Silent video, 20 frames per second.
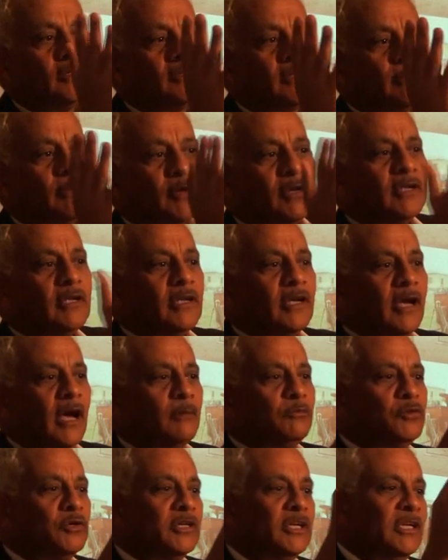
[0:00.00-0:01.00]
somebody,
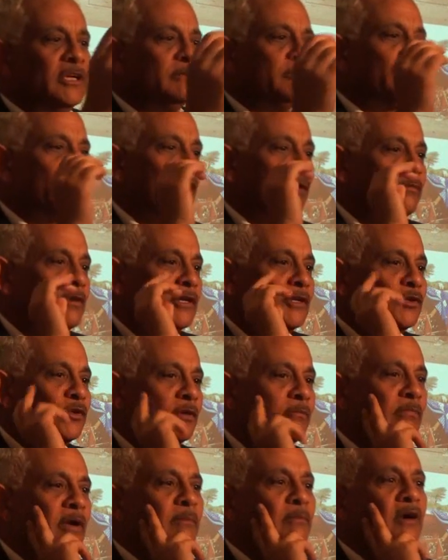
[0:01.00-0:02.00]
yeah, Abdurrahim, probably
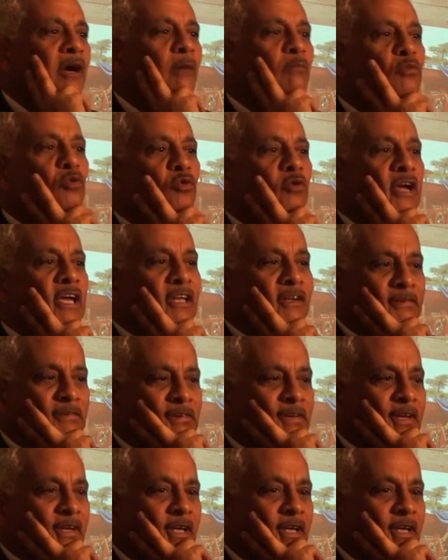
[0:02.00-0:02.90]
you remember Abu Rain.